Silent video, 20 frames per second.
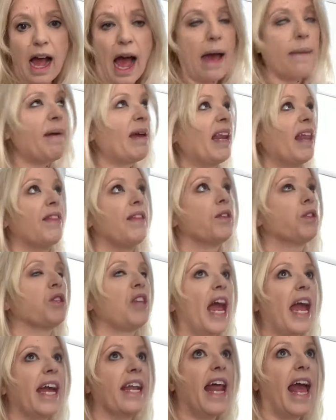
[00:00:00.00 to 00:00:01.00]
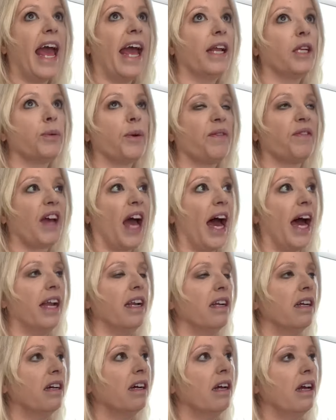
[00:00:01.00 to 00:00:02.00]
I mean, in this day and age, we've got
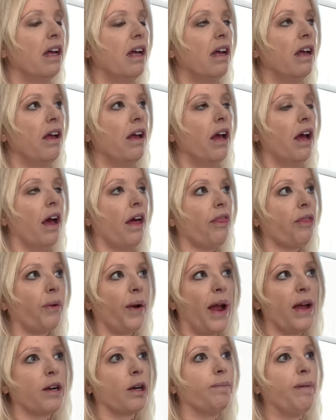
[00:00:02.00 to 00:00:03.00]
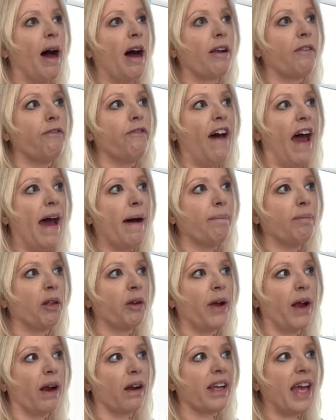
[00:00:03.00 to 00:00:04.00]
300 pound fat blue
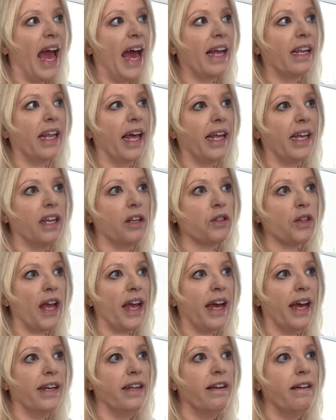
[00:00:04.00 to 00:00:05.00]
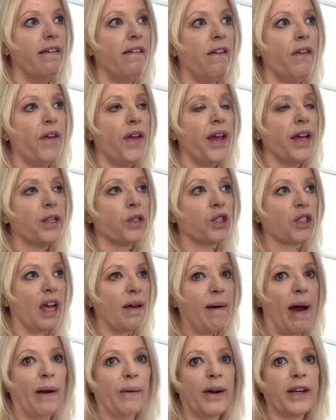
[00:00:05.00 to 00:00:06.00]
hair cat ladies and
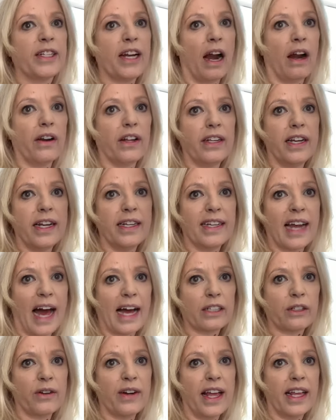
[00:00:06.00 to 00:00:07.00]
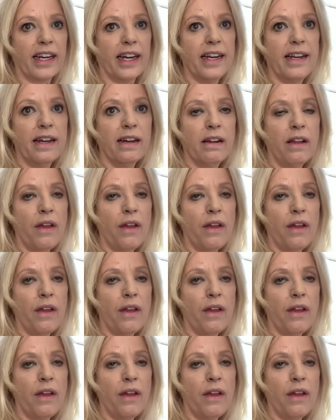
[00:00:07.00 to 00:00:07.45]
semi retarded, indoctrinated,